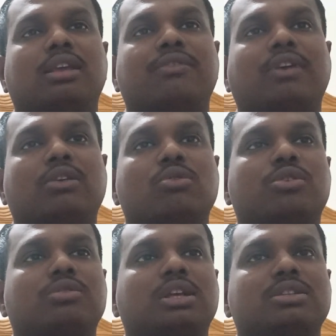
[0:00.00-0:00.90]
if I go
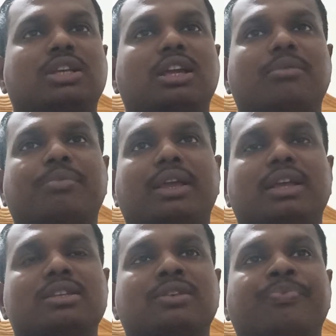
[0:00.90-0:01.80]
to the second
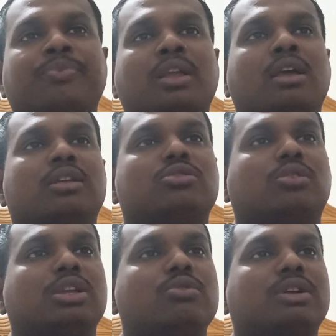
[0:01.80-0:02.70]
page,
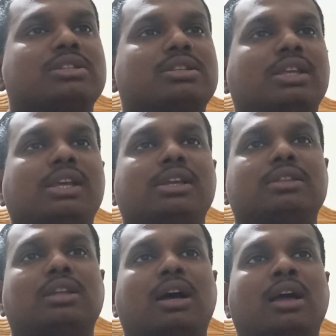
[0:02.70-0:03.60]
so you are
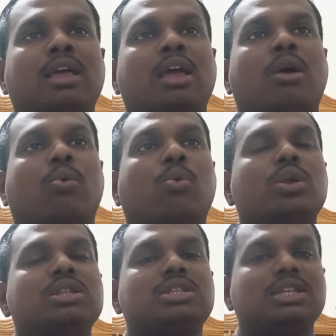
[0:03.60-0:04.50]
seeing the
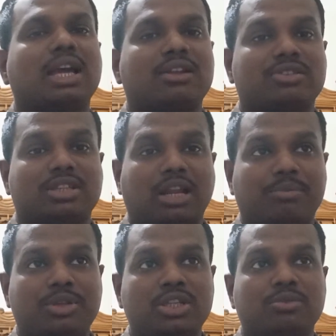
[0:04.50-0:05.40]
wheelchair
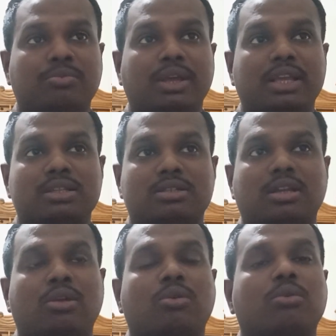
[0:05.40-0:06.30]
service
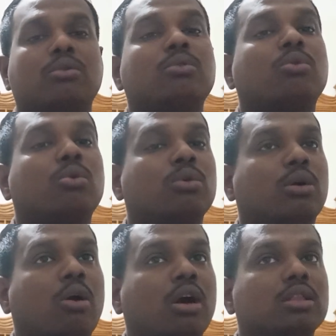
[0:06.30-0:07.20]
based
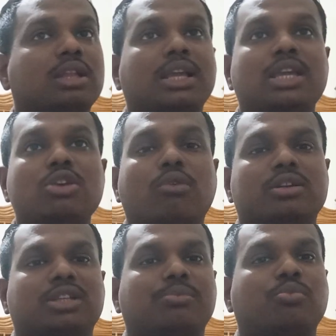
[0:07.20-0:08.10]
all the
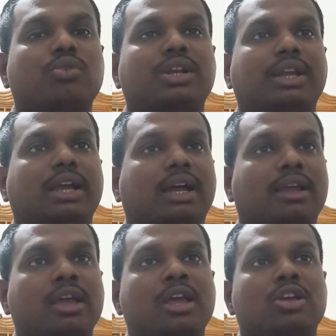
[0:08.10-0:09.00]
keywords I put it
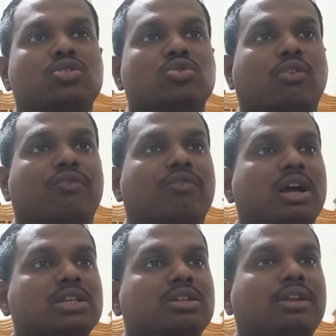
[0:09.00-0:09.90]
here. So
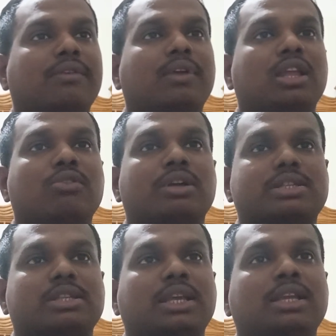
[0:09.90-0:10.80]
first table you are
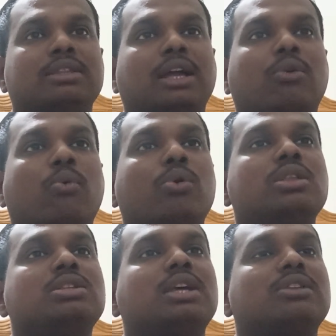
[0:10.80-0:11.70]
seeing the
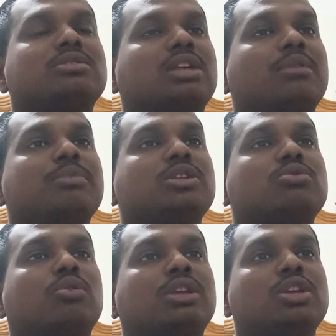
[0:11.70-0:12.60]
wheelchair service
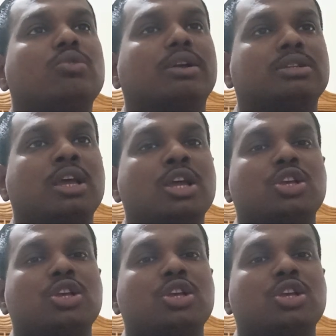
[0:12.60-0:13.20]
core keywords.